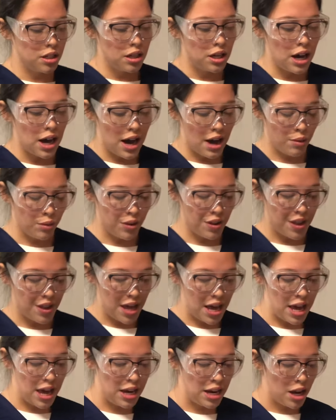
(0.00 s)
I will
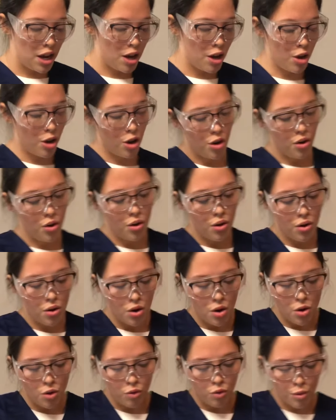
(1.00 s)
then
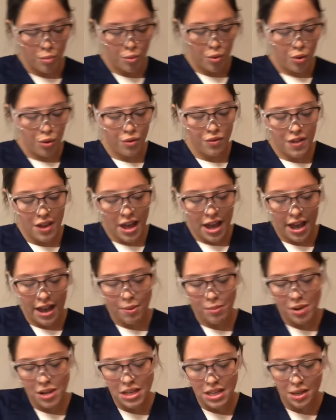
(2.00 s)
remove the
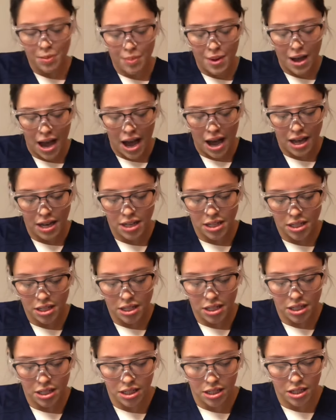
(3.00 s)
ABD pad,
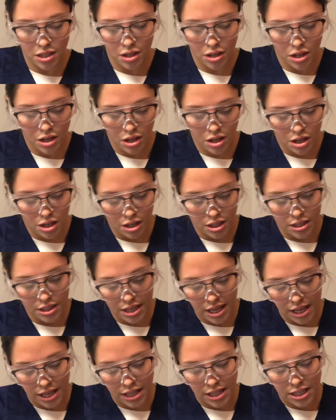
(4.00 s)

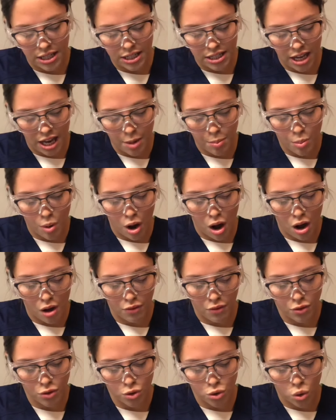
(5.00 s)
taking the tape
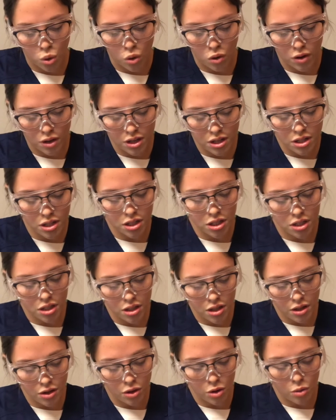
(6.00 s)
off towards
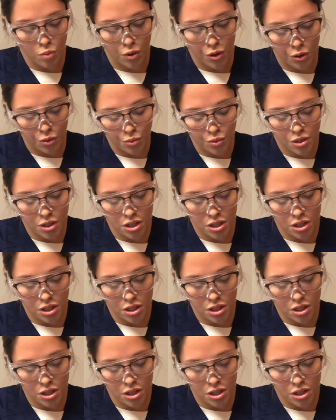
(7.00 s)
the wound.